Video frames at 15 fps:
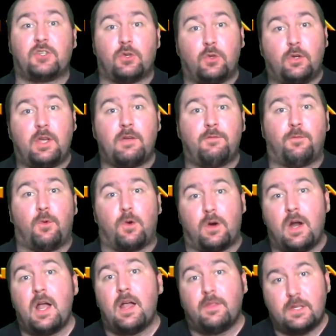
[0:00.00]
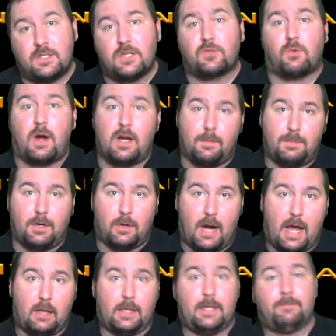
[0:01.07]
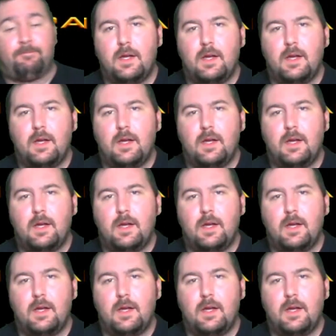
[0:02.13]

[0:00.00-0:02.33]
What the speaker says: you're looking for, this is right up your alley.